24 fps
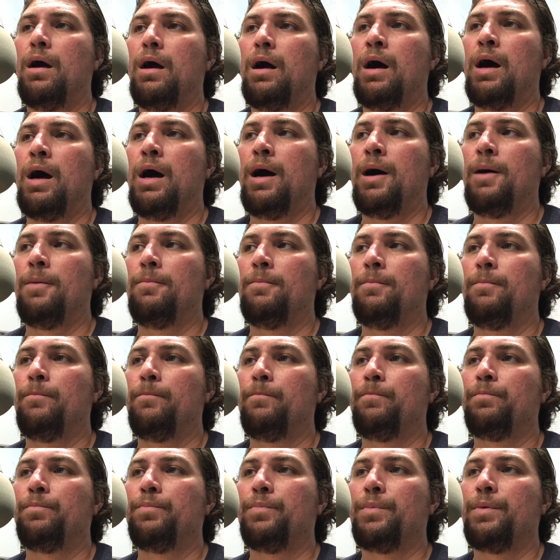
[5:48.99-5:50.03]

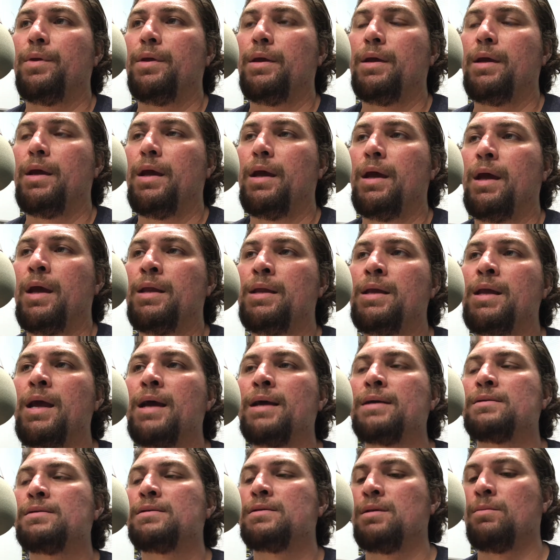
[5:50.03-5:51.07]
And
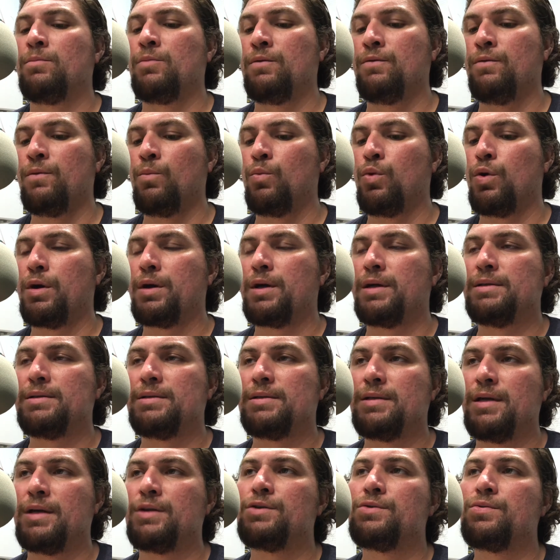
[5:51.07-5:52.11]
yes, some of them were
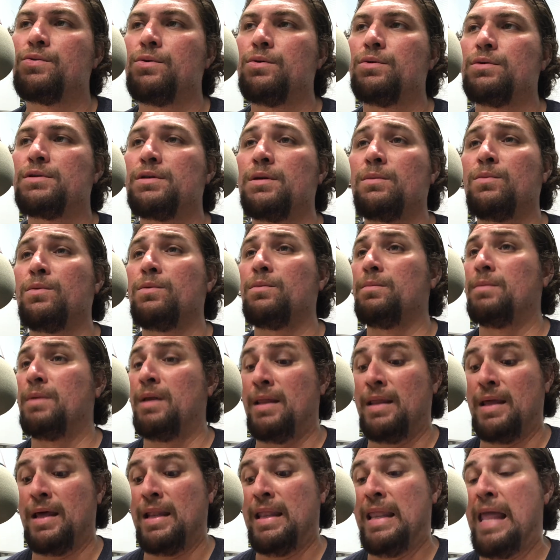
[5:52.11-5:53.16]
consensual, and
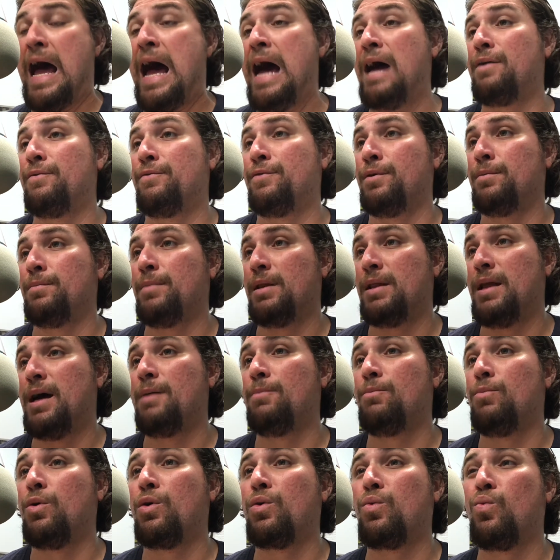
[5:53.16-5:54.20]
a lot of them, a lot
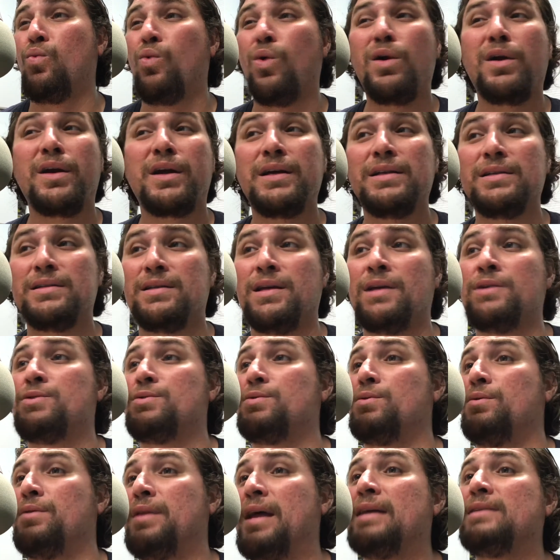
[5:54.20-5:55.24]
more weren't
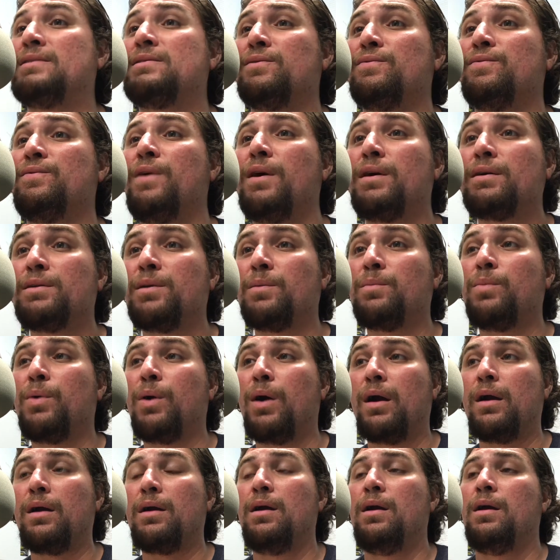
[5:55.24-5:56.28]
consensual. That's the fucked up
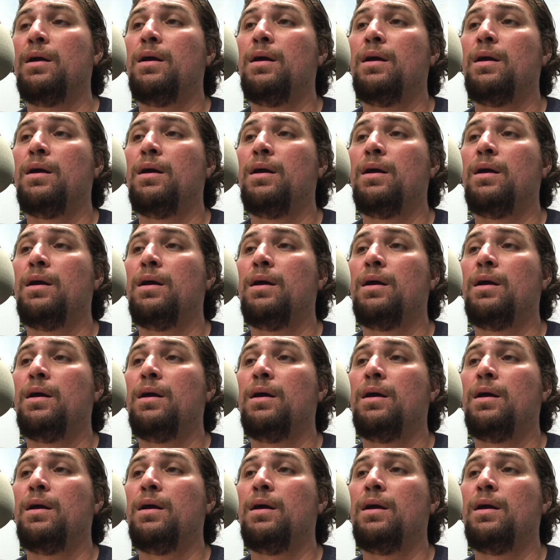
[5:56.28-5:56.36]
part.